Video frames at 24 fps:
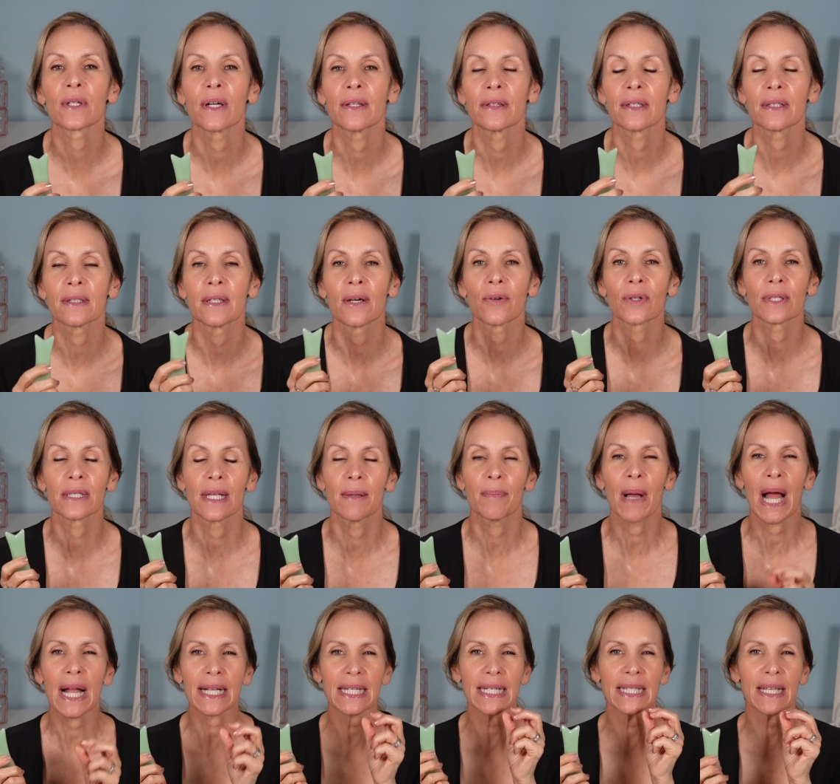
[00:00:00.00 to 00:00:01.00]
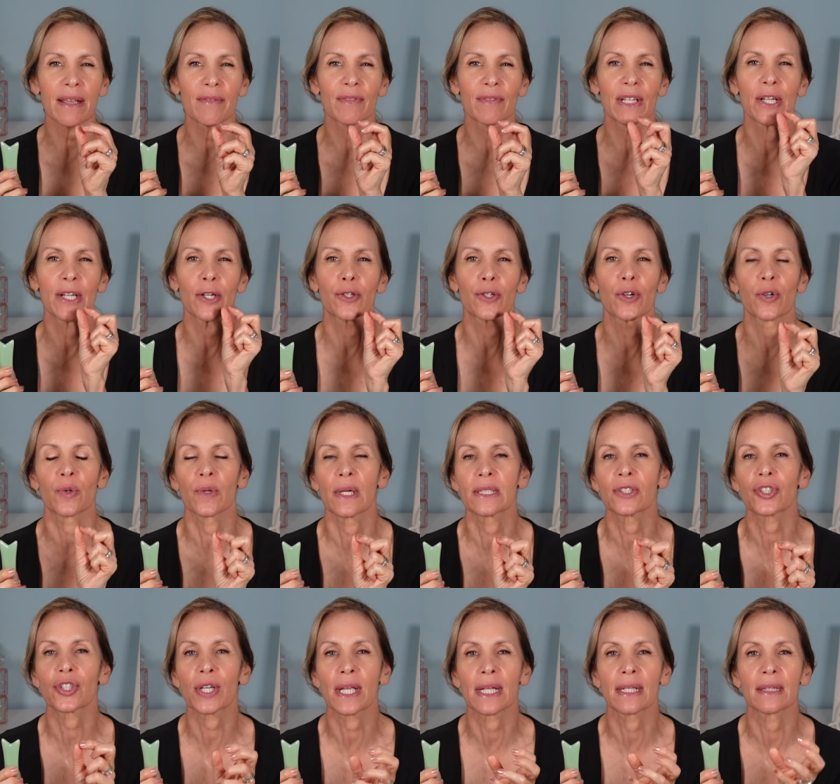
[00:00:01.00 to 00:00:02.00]
on the lower lip. I can even hear
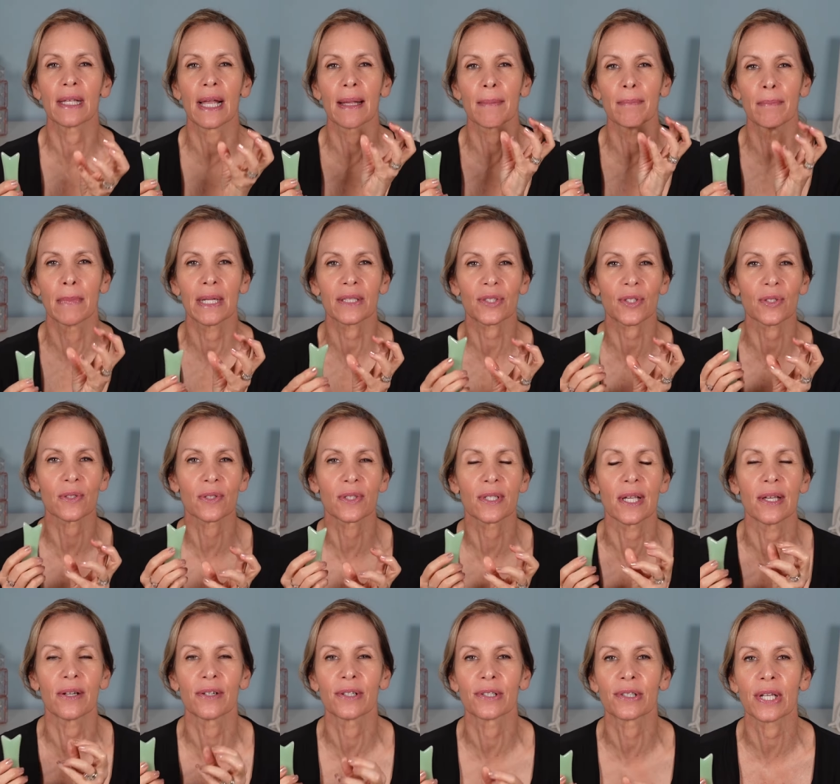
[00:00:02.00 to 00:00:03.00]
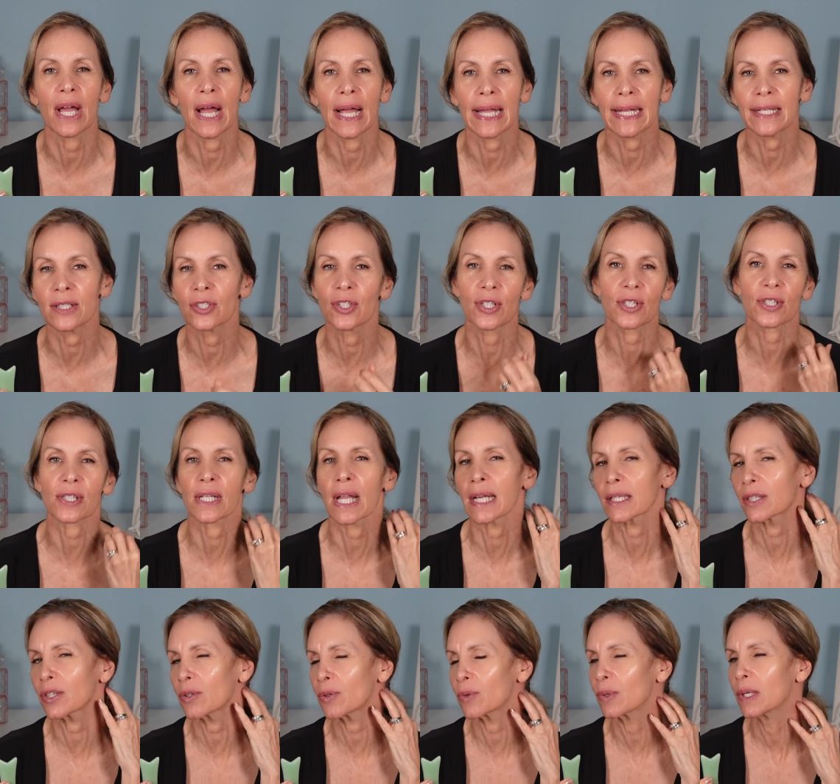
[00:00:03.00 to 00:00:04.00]
crunching like muscles that are tight, just
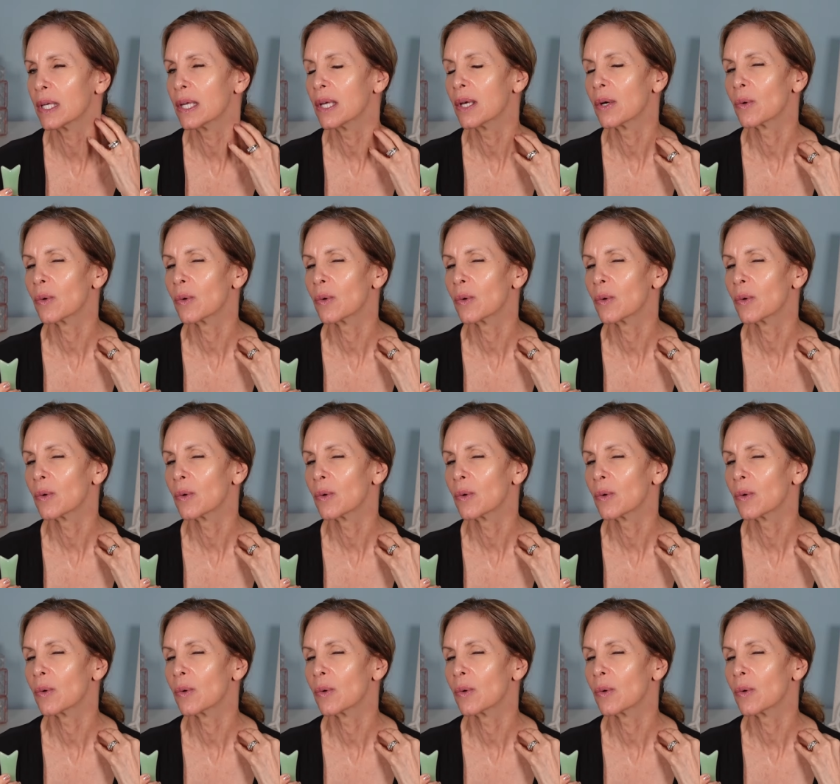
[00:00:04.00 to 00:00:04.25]
like you